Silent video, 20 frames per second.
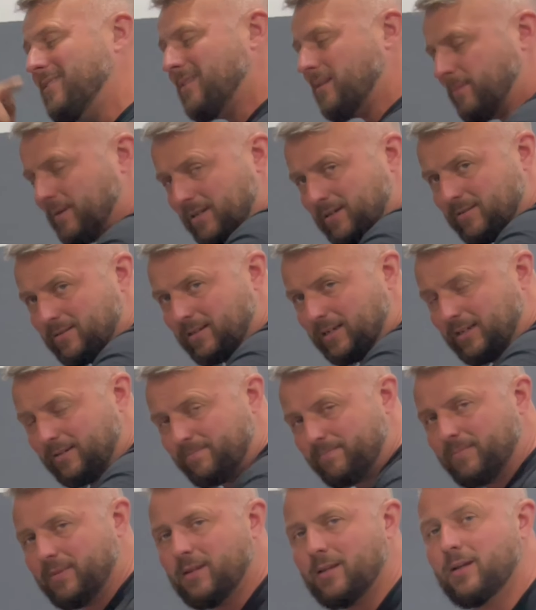
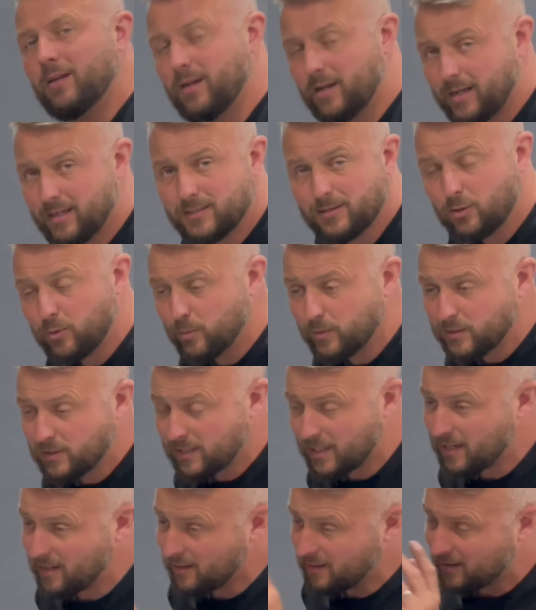meantime, as I always
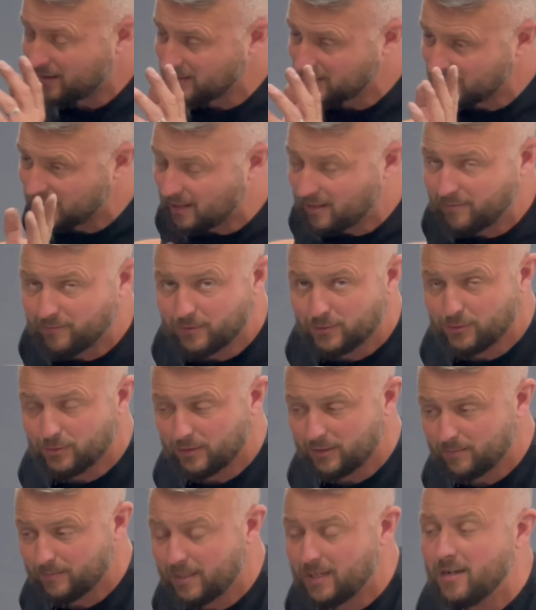say, and thanks again for
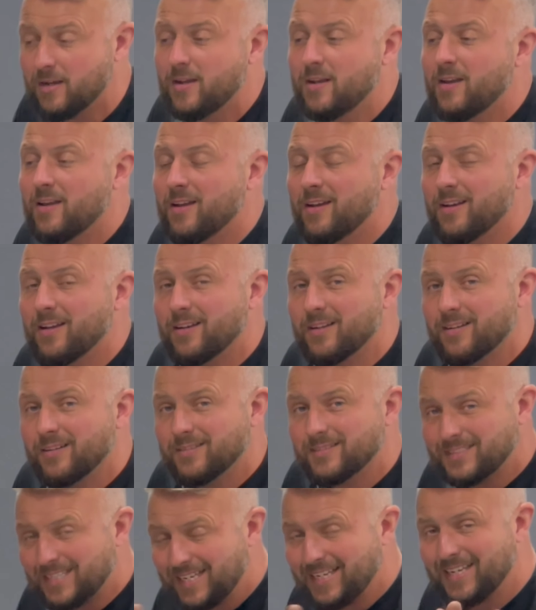joining me,
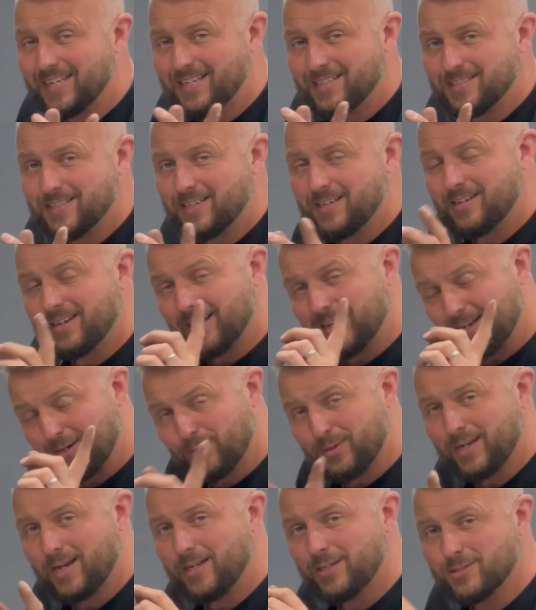take it easy, and I'll
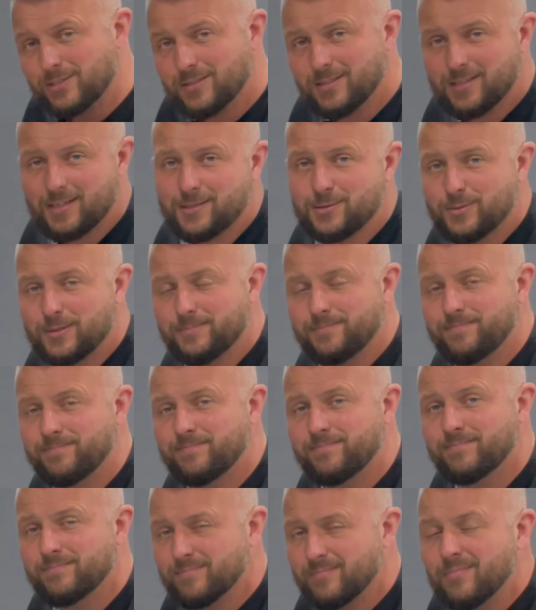catch you in the next one.
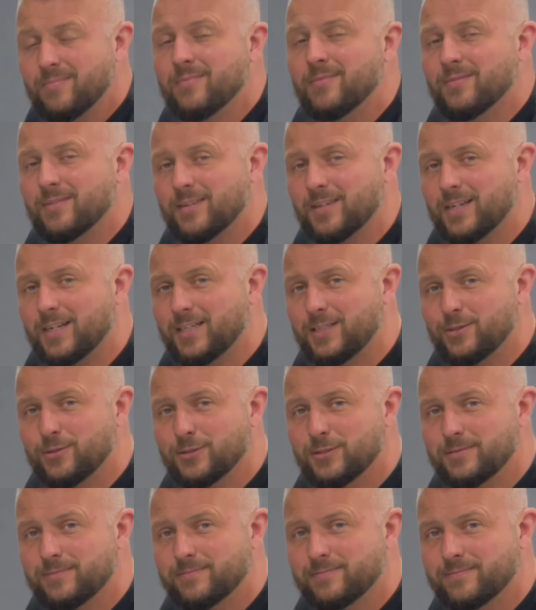
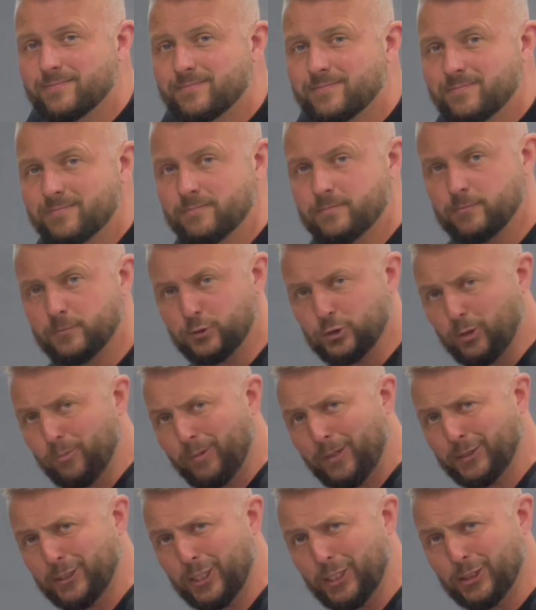Adios.
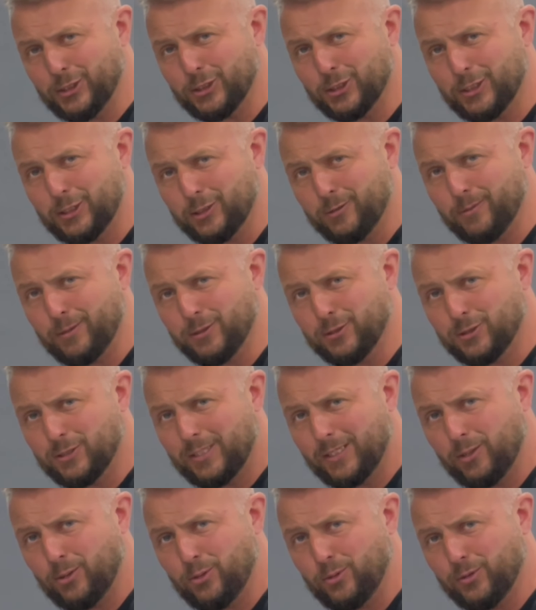Compadres, little ones,
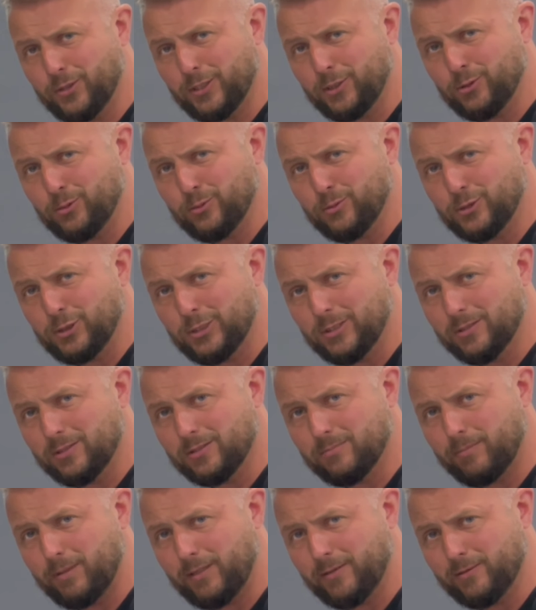hello, thank you,
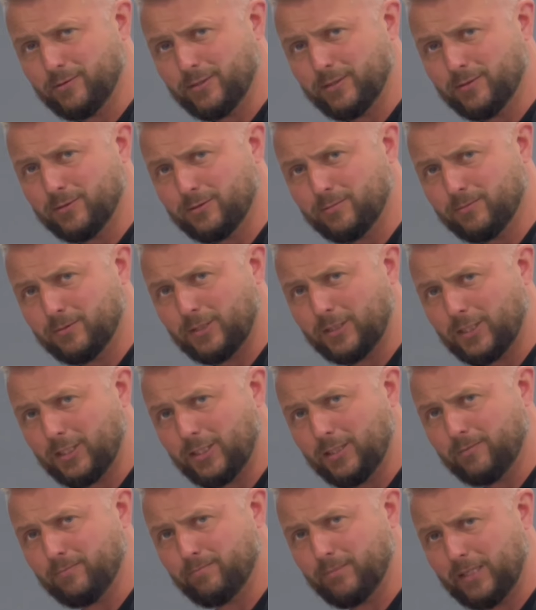cheers, adios,
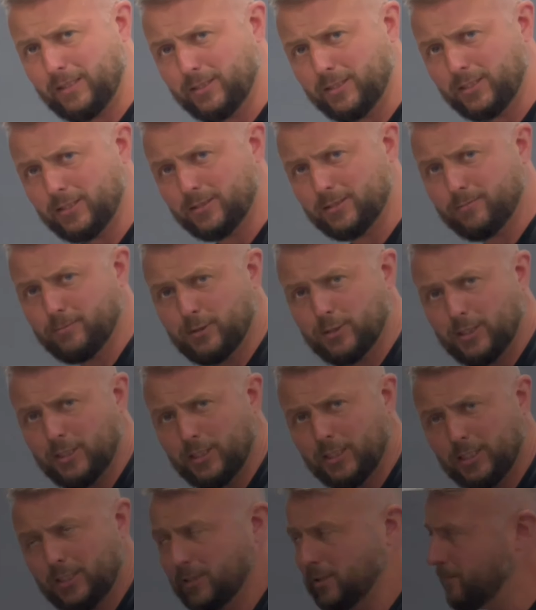ta-da, mada,
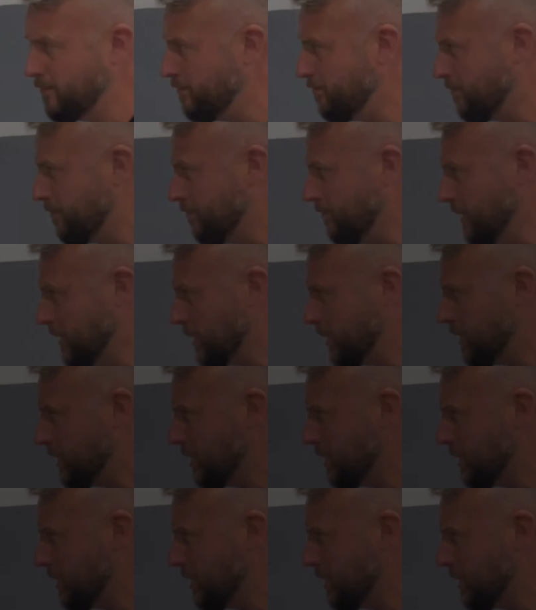minted.